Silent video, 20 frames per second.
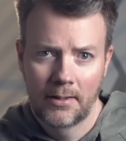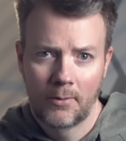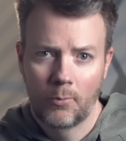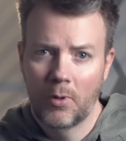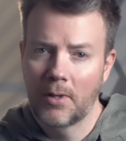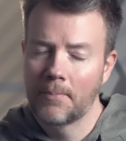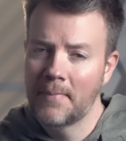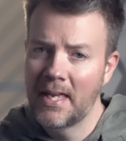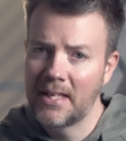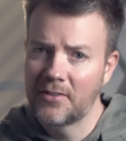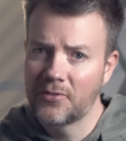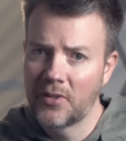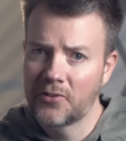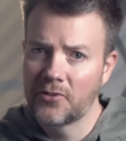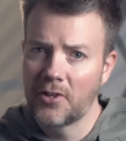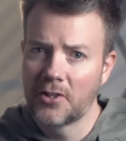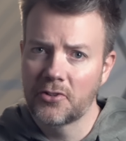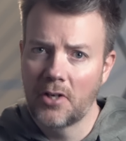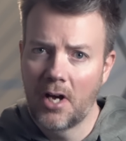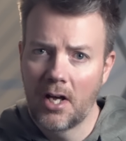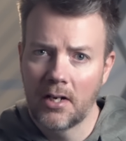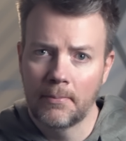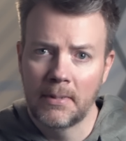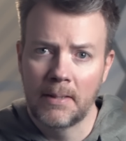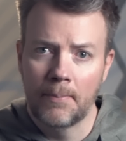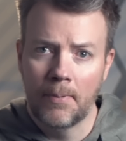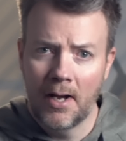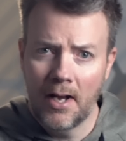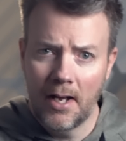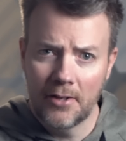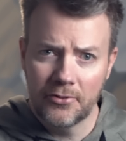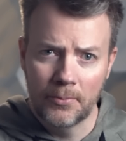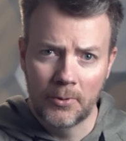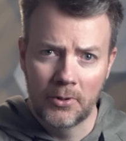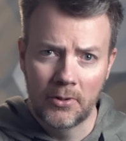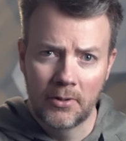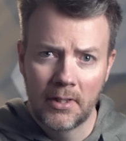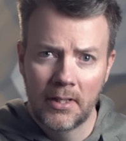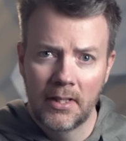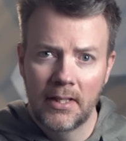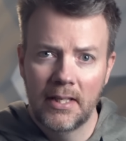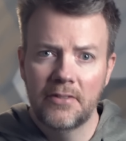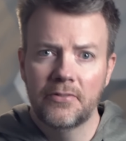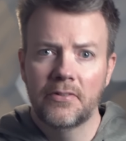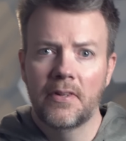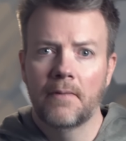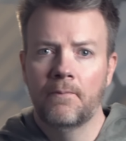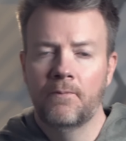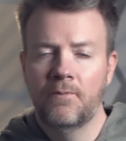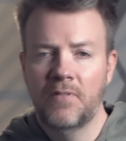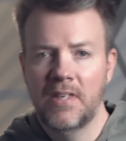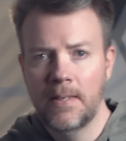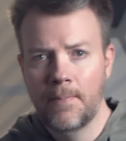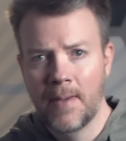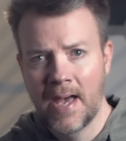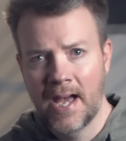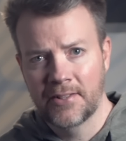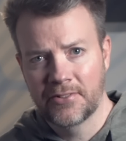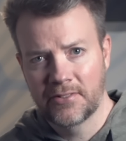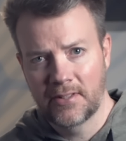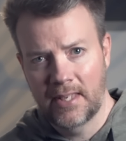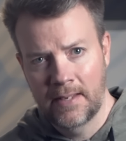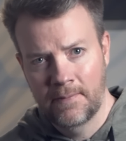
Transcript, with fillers: What makes this autonomy possible is the VBAT's